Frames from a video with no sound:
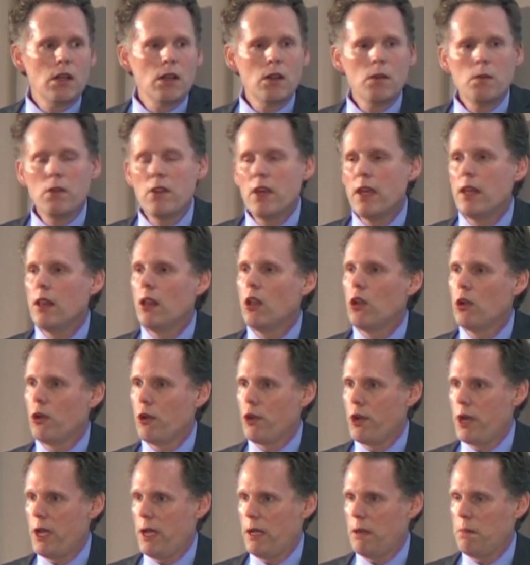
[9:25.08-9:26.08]
than
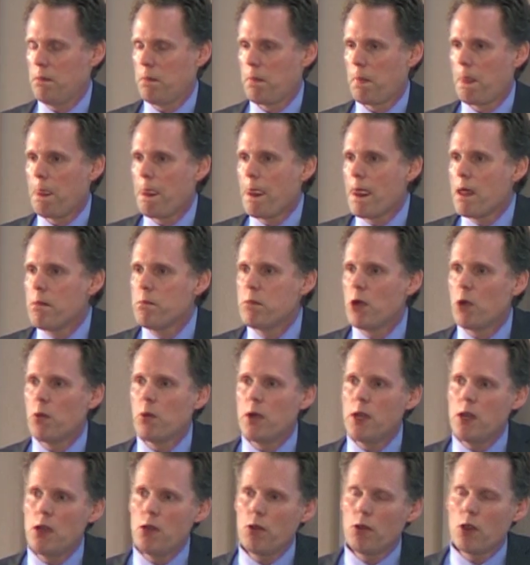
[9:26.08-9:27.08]
learning. But
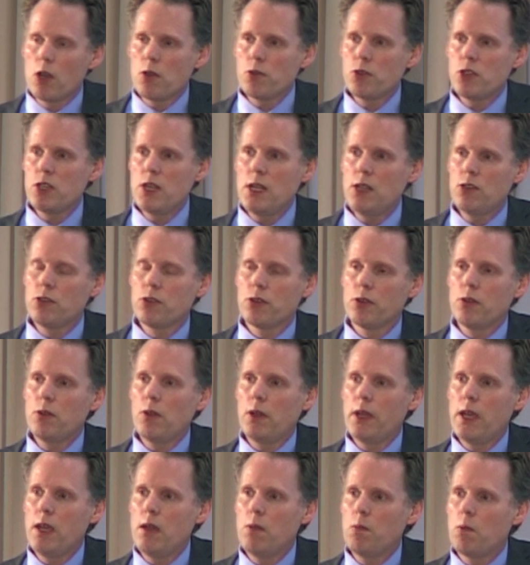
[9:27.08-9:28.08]
when you go see true
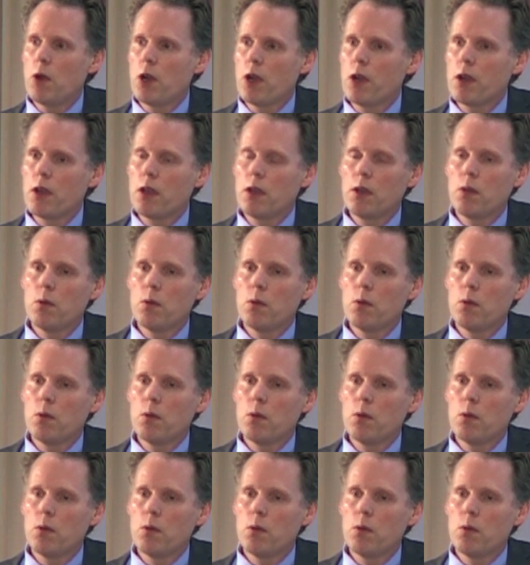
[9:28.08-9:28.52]
Lean work,